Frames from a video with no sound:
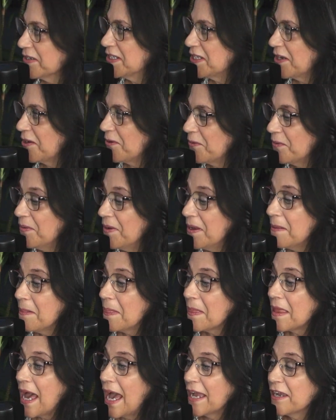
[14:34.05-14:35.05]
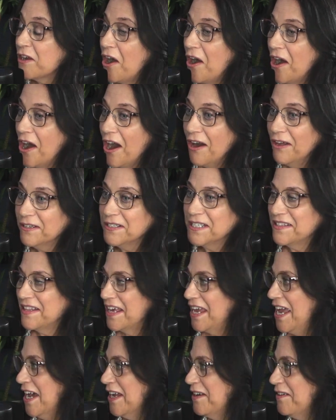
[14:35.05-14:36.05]
So I called
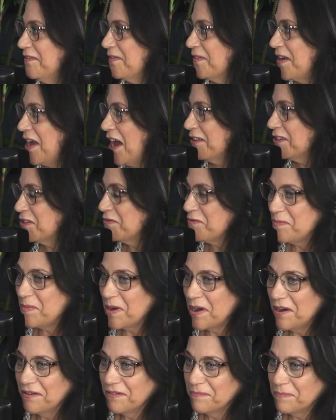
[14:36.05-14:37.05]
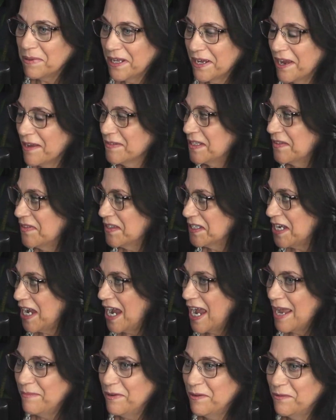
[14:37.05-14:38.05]
the head of college football playoffs at the
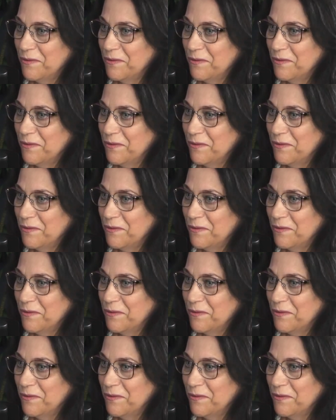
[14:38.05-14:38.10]
time,